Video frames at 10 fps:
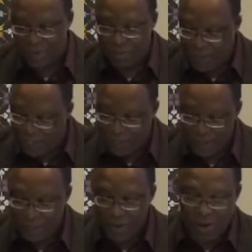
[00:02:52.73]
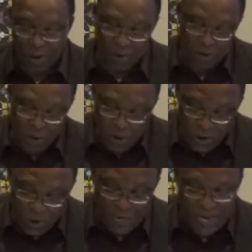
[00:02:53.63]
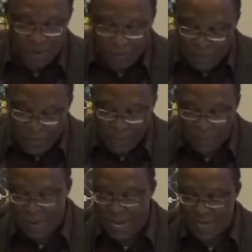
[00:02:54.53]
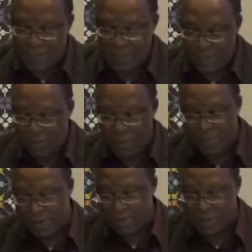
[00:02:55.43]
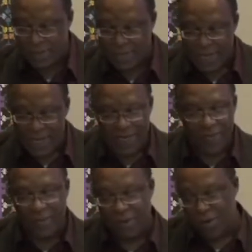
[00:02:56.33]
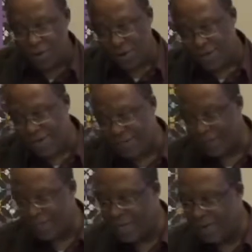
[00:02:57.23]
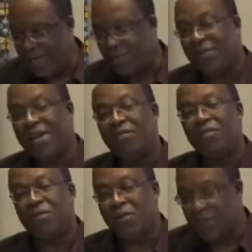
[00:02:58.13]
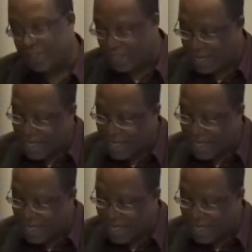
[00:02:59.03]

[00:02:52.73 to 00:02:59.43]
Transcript: The beat, although known and felt by ensemble members, is not necessarily reinforced